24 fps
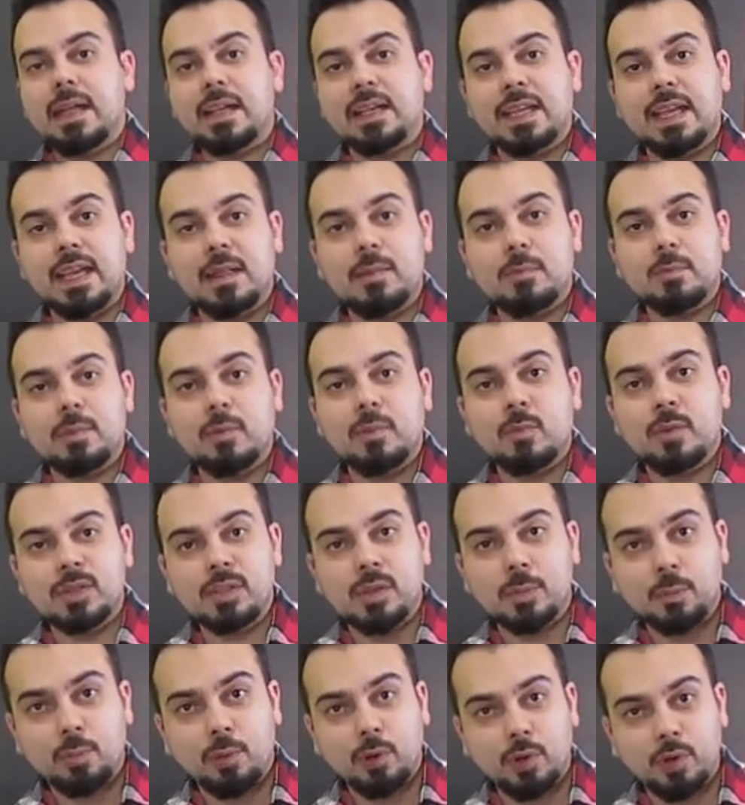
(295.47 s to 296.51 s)
can be with the
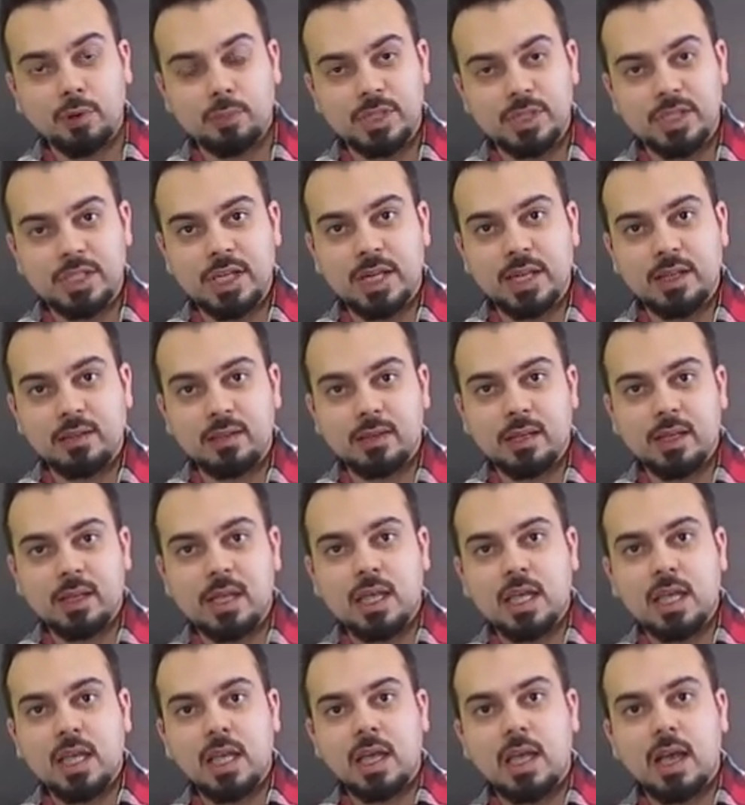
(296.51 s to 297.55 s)
permission.
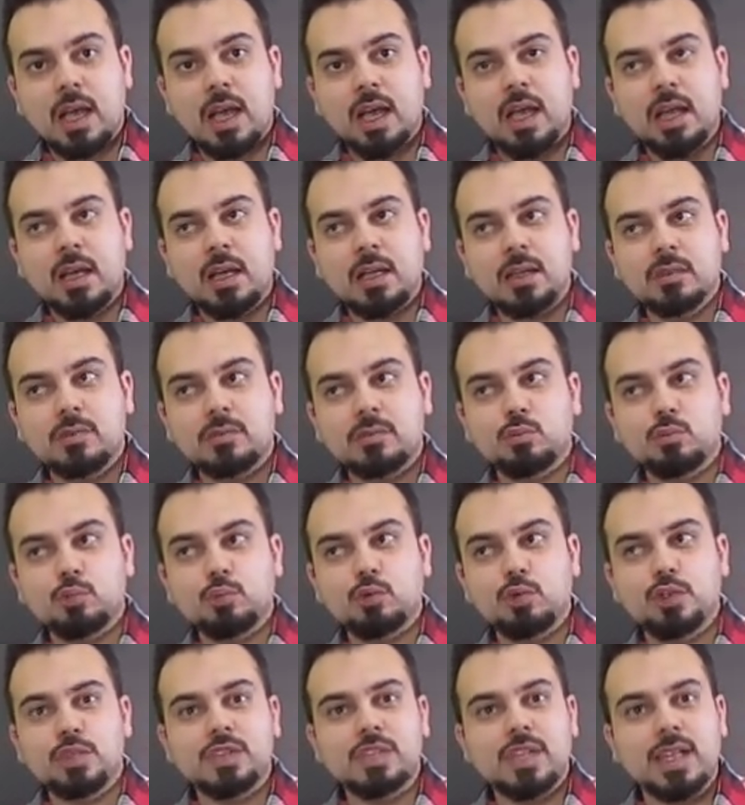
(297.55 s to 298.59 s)

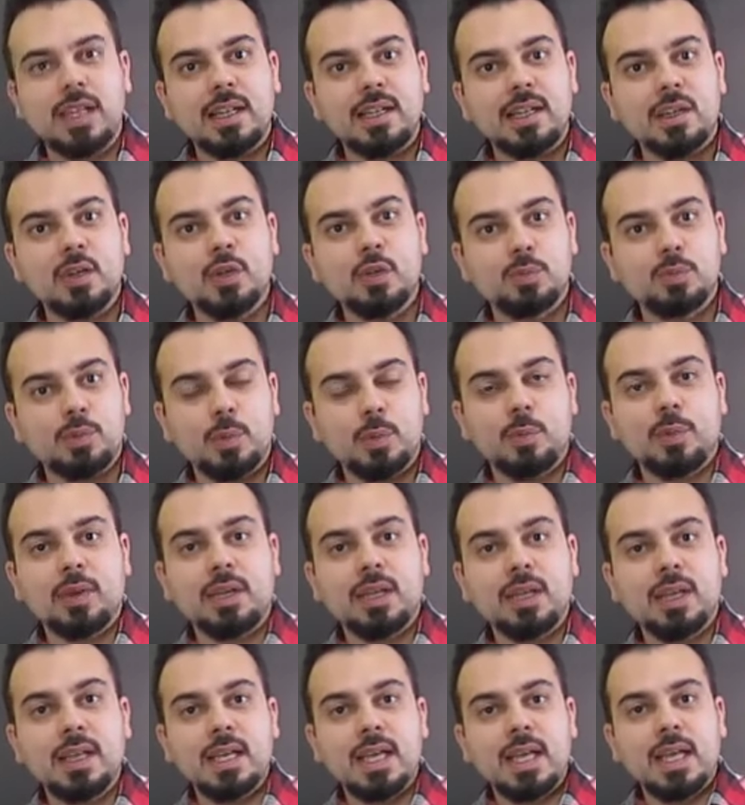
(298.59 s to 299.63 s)
Just allow
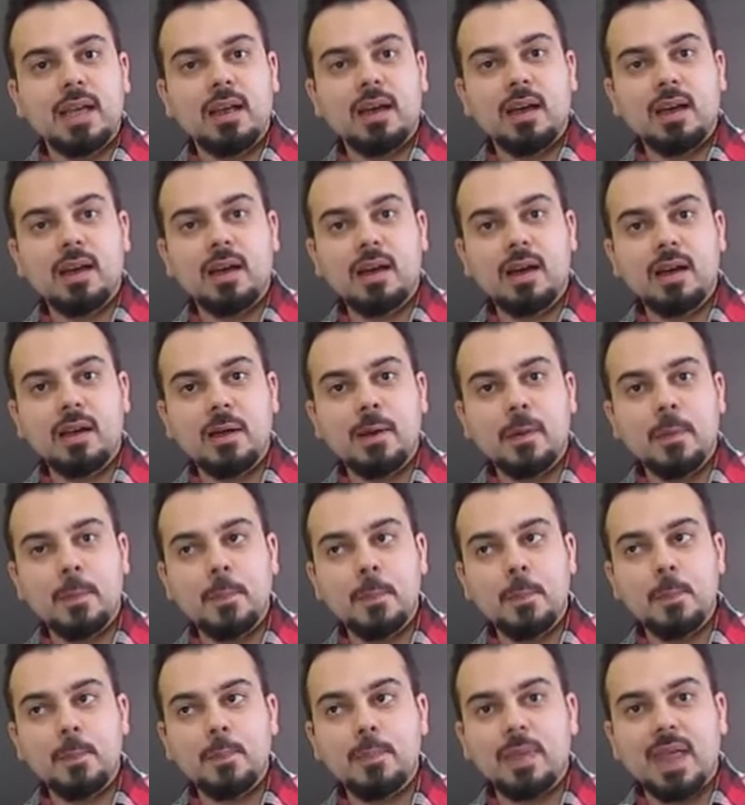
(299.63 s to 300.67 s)
people
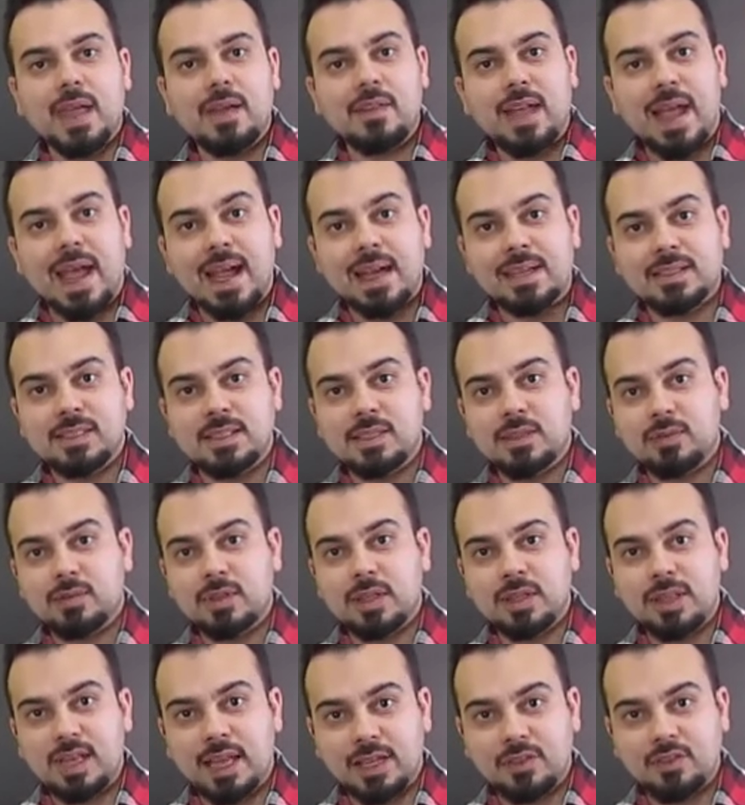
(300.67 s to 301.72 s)
have access to the
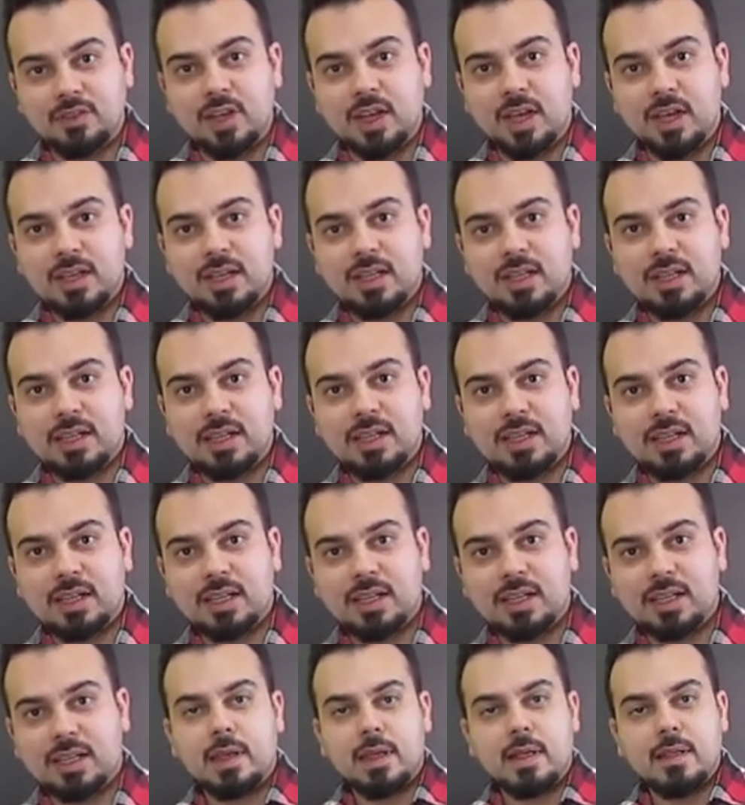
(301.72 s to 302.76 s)
data.
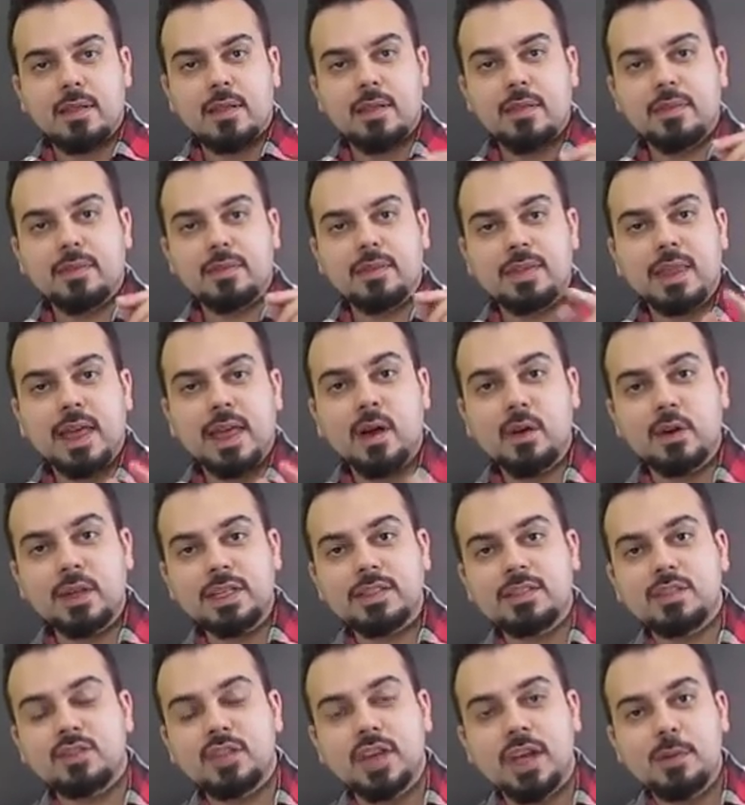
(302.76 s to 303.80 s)
Now
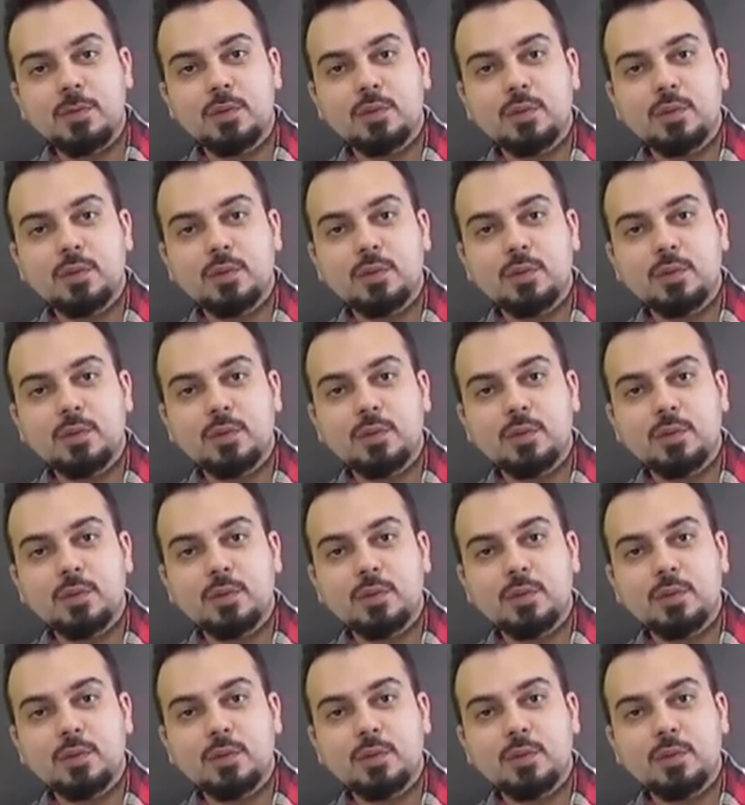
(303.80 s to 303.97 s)
it's time